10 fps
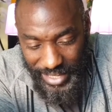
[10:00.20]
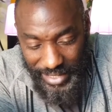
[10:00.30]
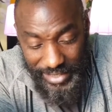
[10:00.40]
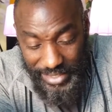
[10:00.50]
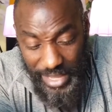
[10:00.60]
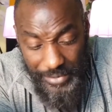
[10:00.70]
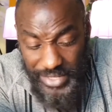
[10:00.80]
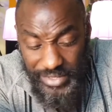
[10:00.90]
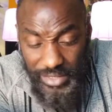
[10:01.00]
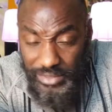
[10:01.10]
There
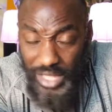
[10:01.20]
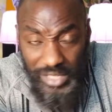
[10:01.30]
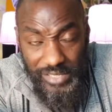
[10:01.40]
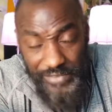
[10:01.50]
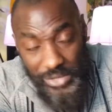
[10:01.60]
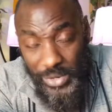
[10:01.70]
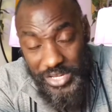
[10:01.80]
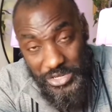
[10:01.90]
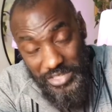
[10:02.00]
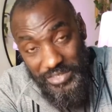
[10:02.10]
is lots of
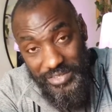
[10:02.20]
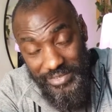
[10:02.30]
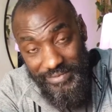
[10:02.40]
equations.